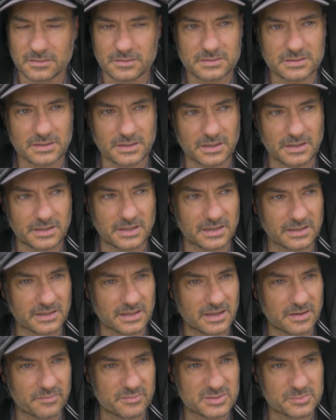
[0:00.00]
So here then
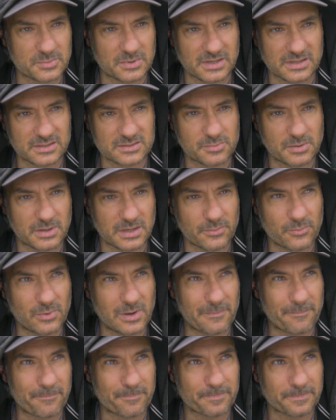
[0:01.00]
came
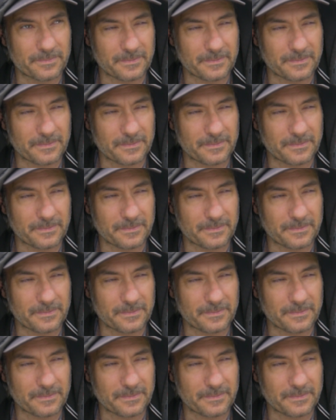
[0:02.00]
2021,